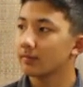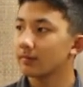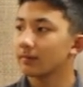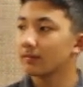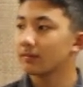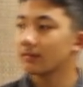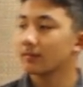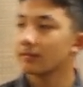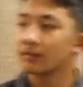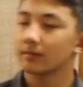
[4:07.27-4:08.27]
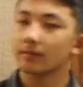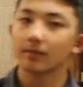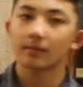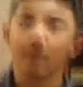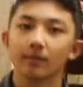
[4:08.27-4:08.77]

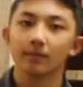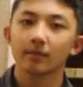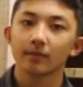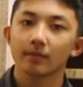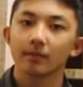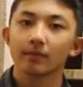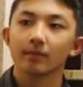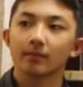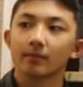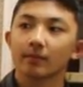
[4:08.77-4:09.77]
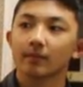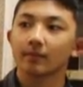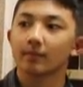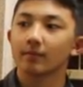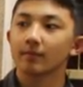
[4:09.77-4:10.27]

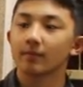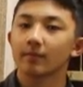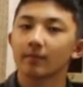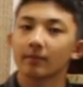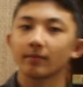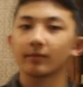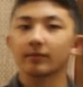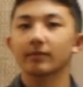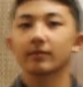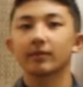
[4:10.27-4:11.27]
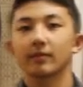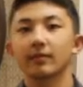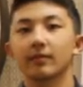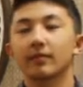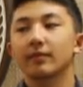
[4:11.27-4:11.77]

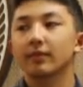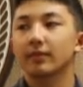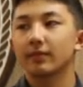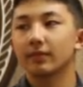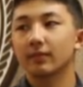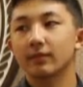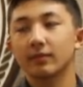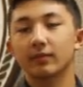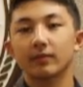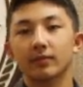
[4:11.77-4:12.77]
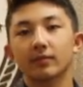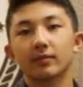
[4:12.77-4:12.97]
[no speech]